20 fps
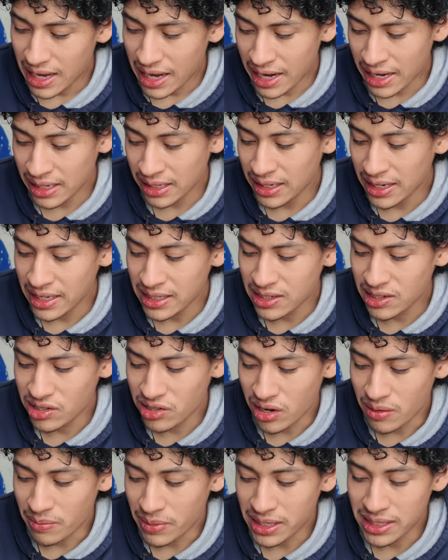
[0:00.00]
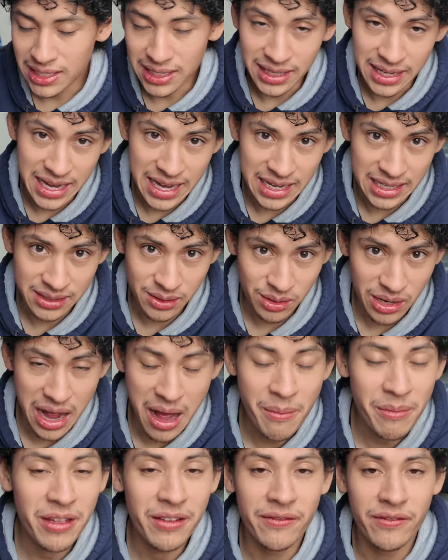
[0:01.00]
and lenses are meant to last.
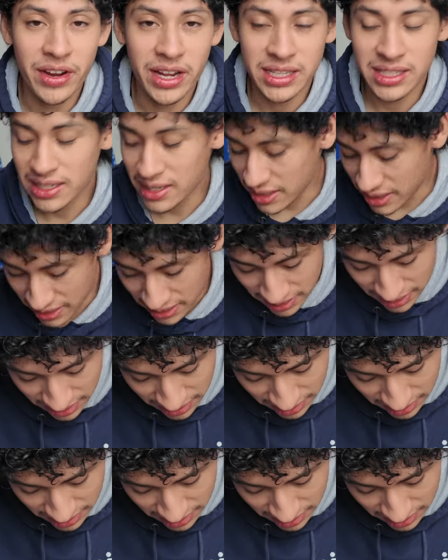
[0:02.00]
I'm invested in